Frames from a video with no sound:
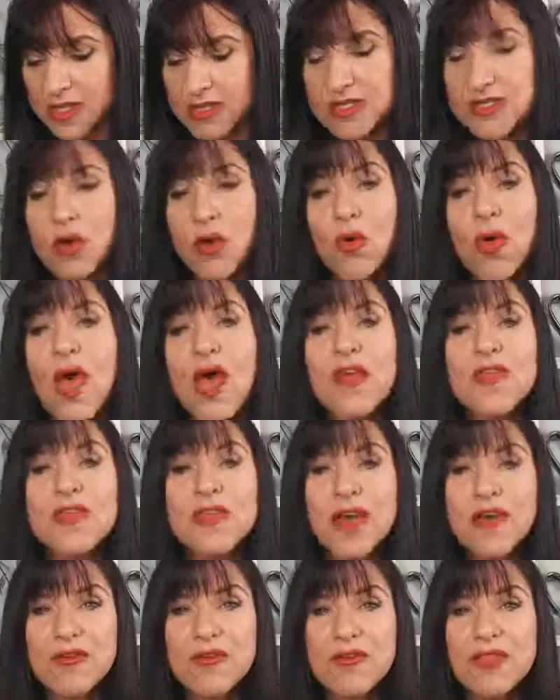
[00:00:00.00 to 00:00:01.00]
So
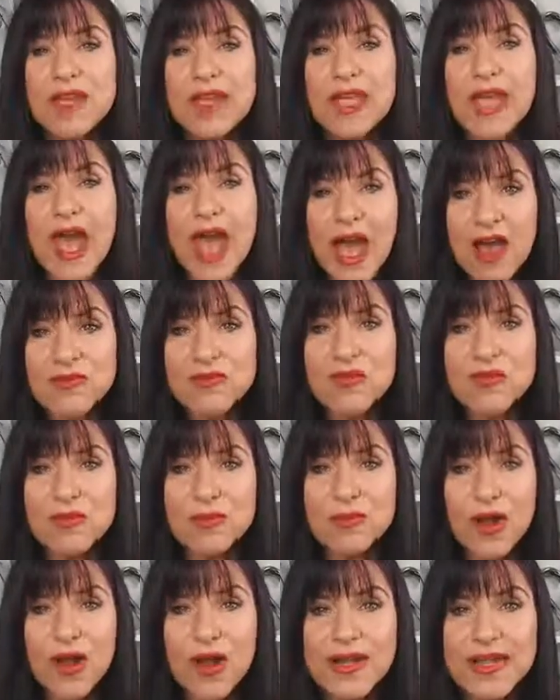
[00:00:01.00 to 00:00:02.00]
the other thing, after
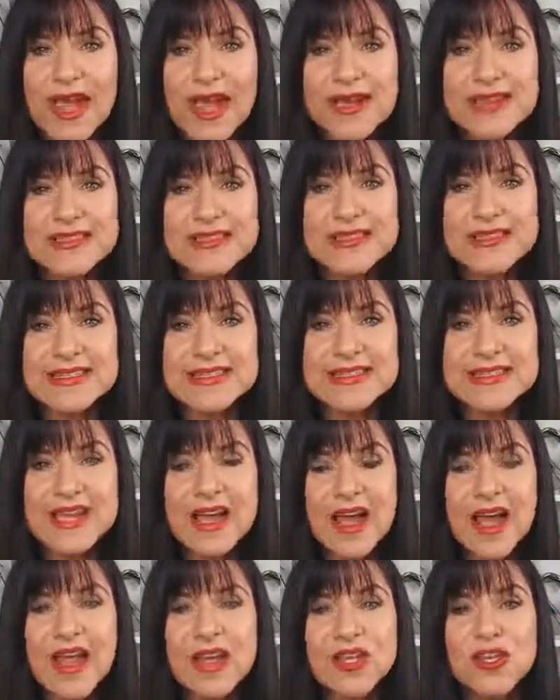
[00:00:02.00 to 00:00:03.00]
the broadcast is
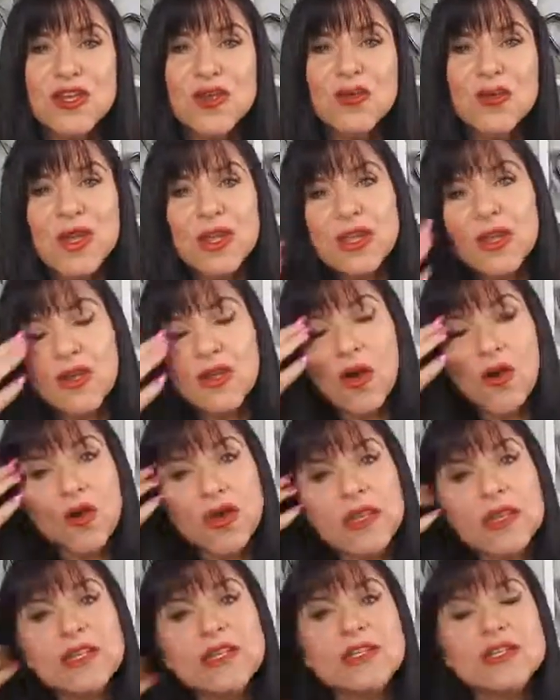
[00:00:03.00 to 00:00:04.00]
done, you can
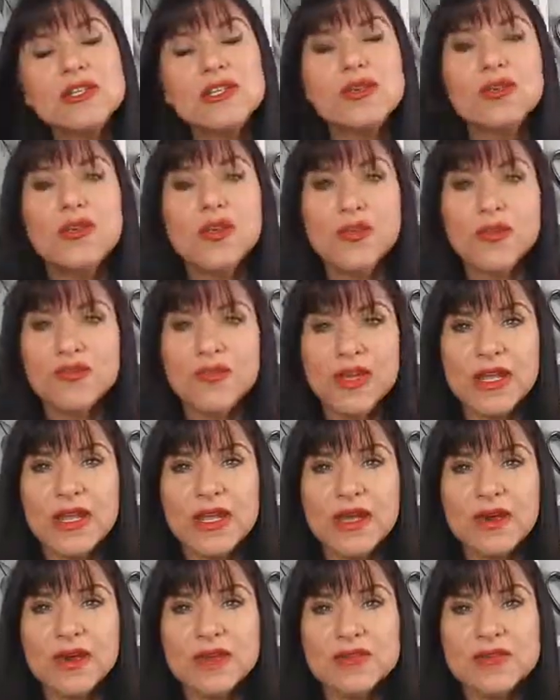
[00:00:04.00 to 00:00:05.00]
go into your
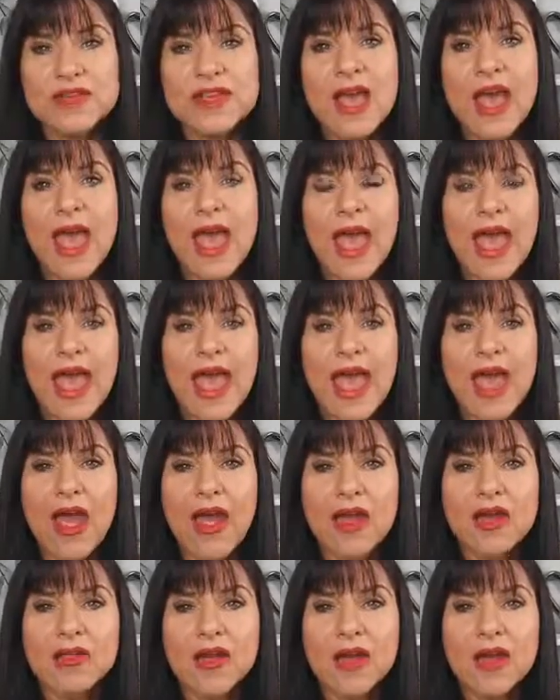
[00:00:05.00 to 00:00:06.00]
videos
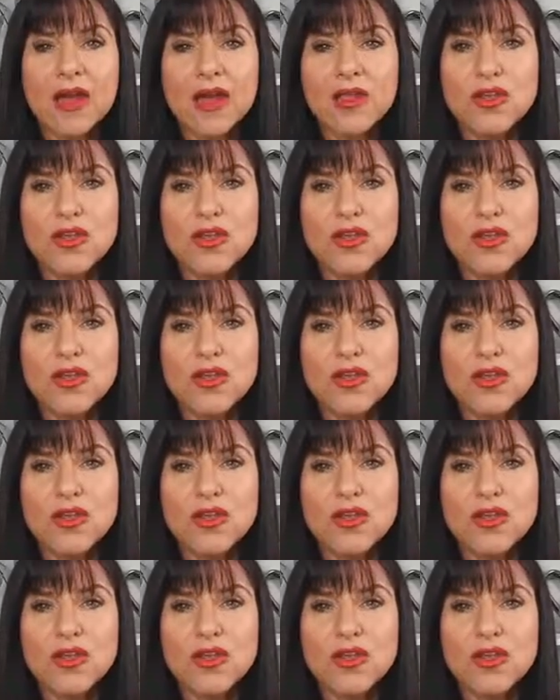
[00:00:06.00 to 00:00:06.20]
and